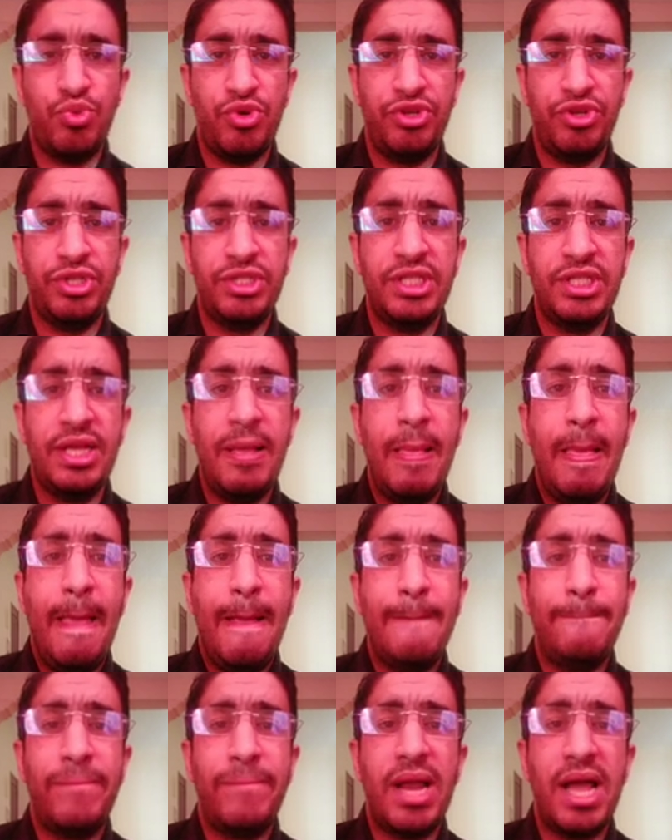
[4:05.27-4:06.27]
plus
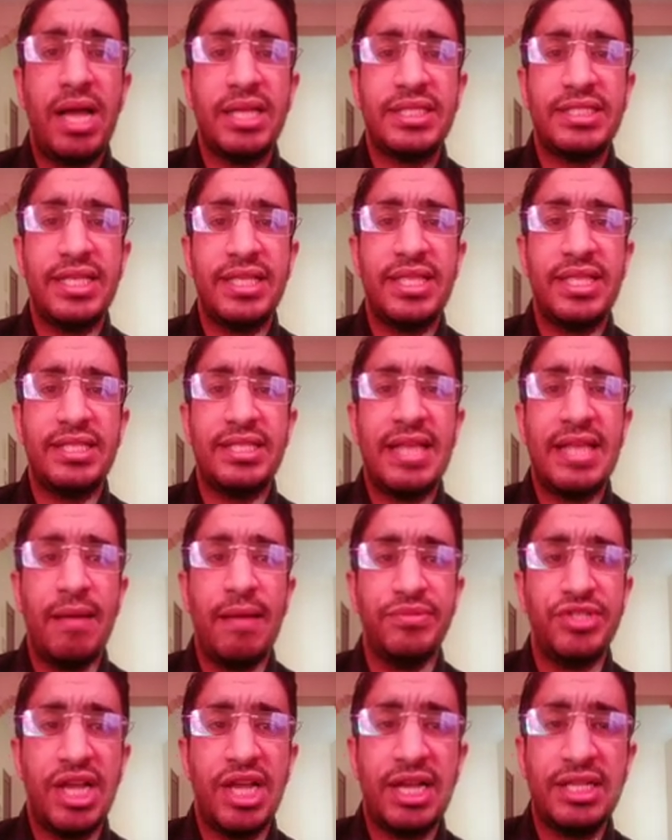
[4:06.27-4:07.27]
the subject,
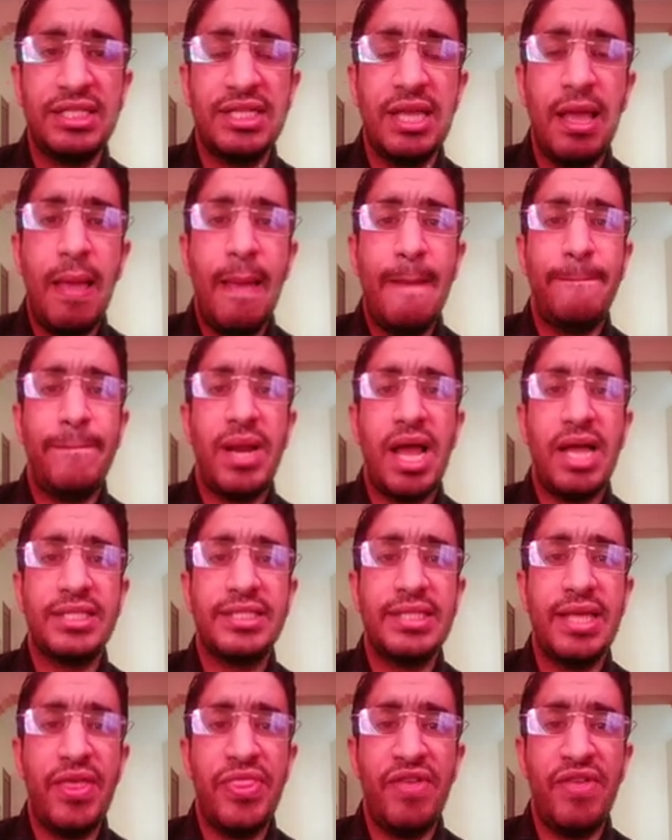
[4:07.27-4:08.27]
plus the
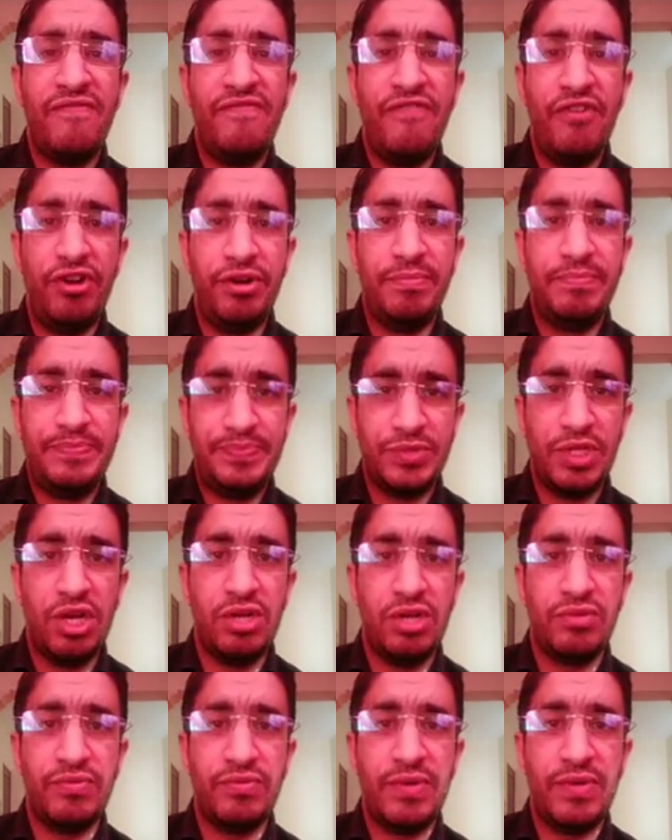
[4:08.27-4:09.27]
verb, all
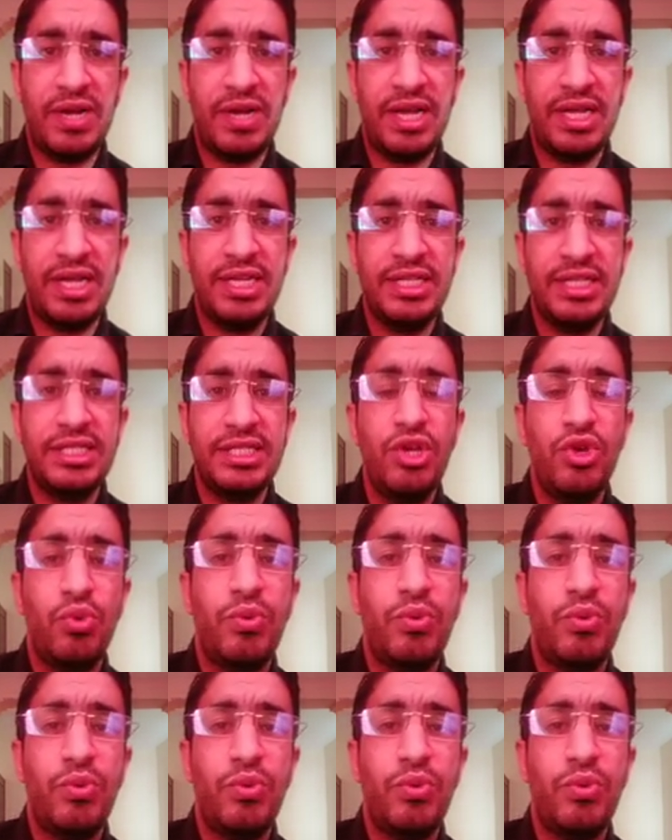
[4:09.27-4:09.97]
right? We don't